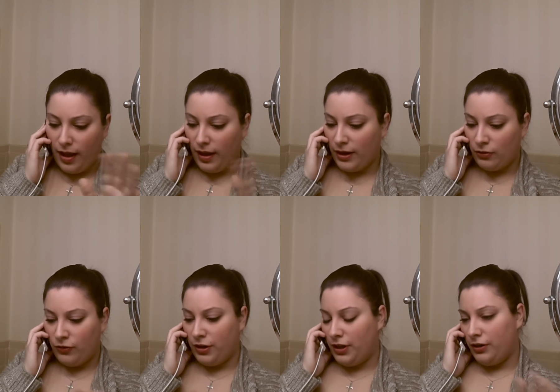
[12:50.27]
I don't
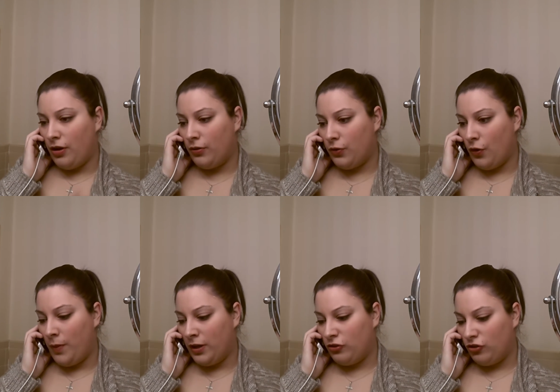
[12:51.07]
really know so
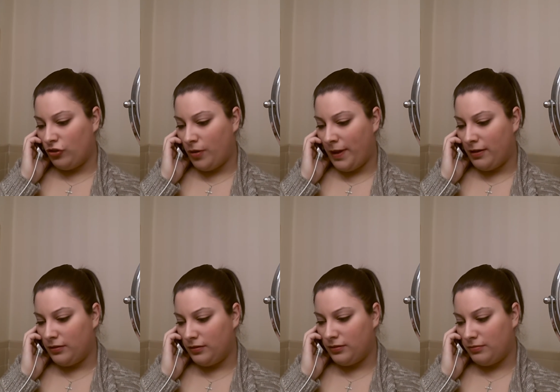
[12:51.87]
much
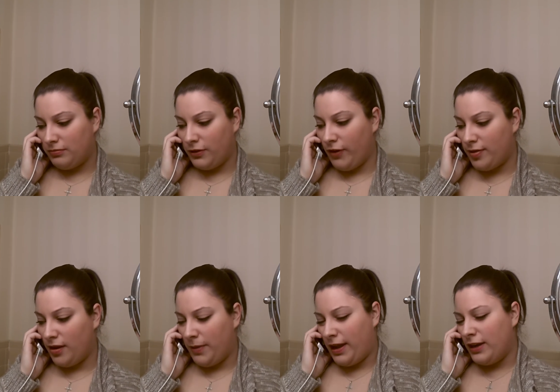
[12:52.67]
about the rest of
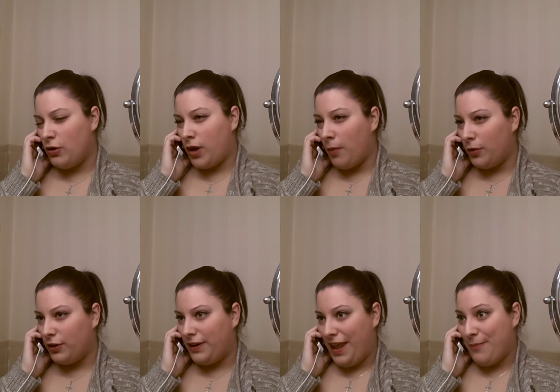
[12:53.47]
them. Like, I know a couple of
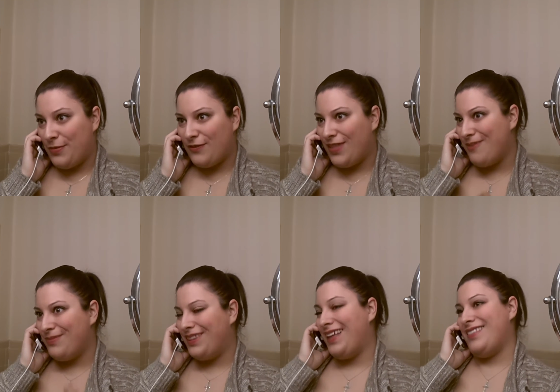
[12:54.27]
the names of them,
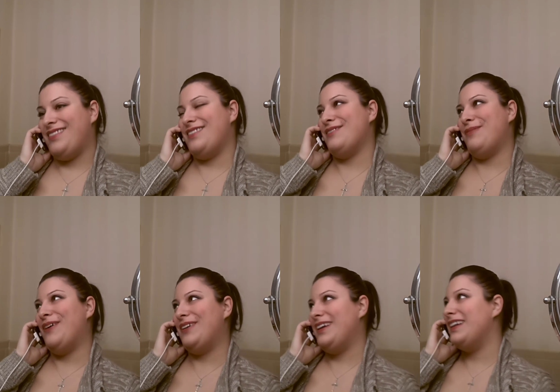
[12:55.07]
but that's
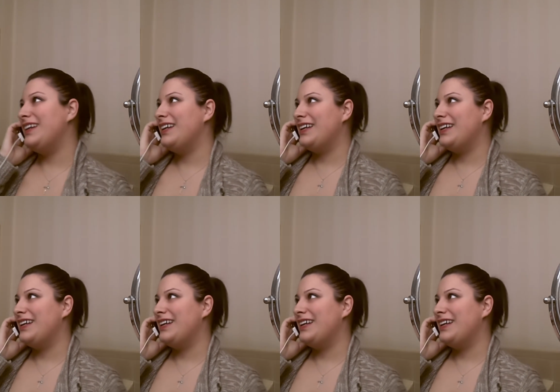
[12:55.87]
about it.